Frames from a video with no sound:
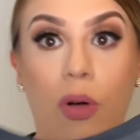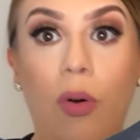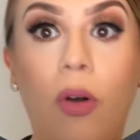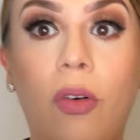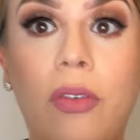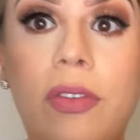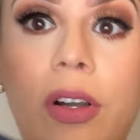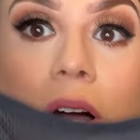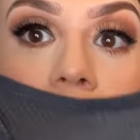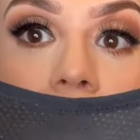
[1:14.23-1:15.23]
So
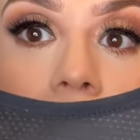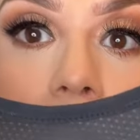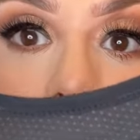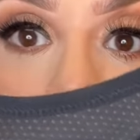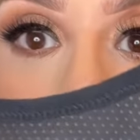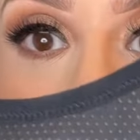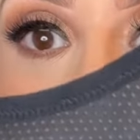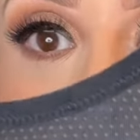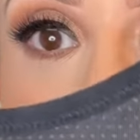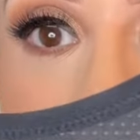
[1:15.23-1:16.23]
overall,
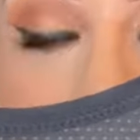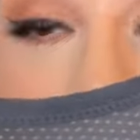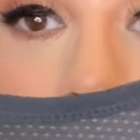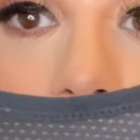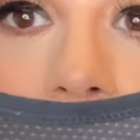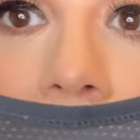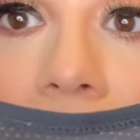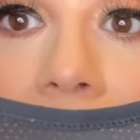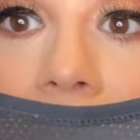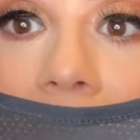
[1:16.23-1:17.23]
great quality. I'm going to go
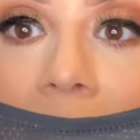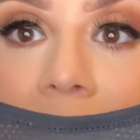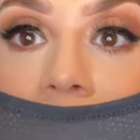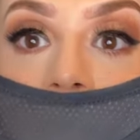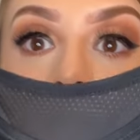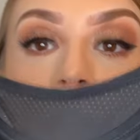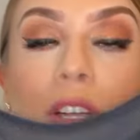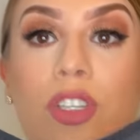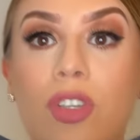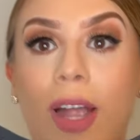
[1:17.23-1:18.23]
ahead and
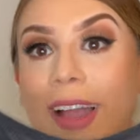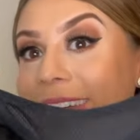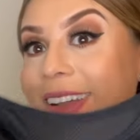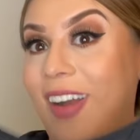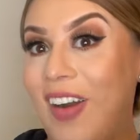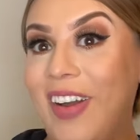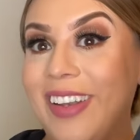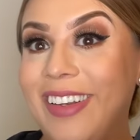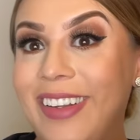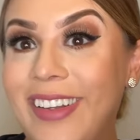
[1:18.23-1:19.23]
try it
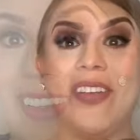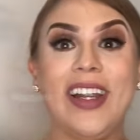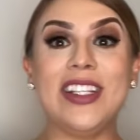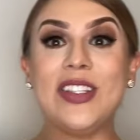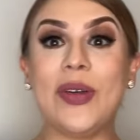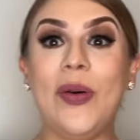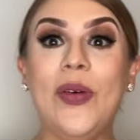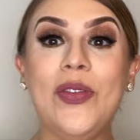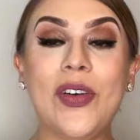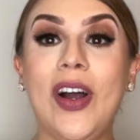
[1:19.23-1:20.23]
on. All right, so
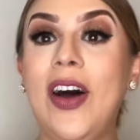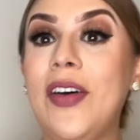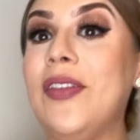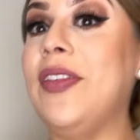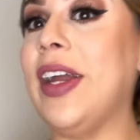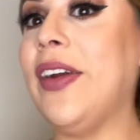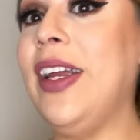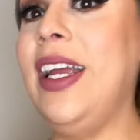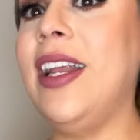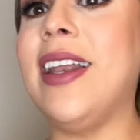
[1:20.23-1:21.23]
overall,
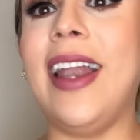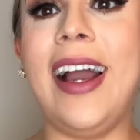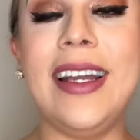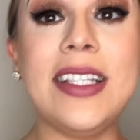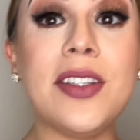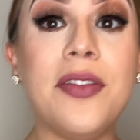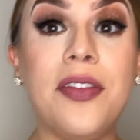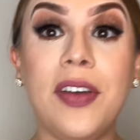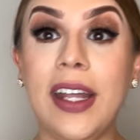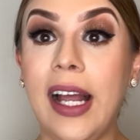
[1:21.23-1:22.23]
very nice
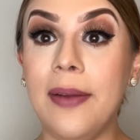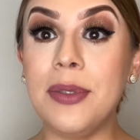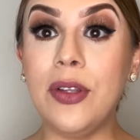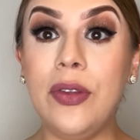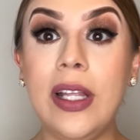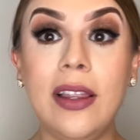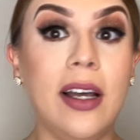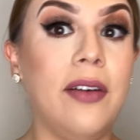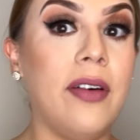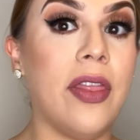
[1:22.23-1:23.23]
fit. I absolutely
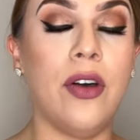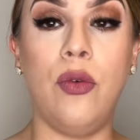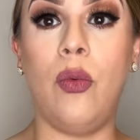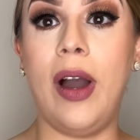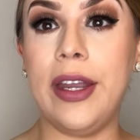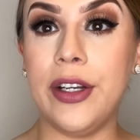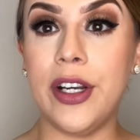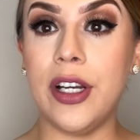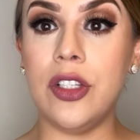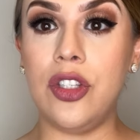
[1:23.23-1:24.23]
love the
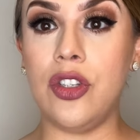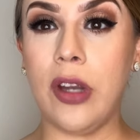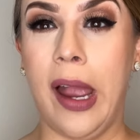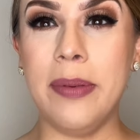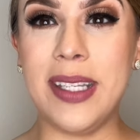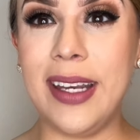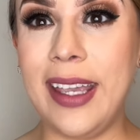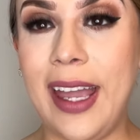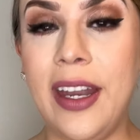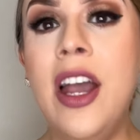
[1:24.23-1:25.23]
wider straps. And again,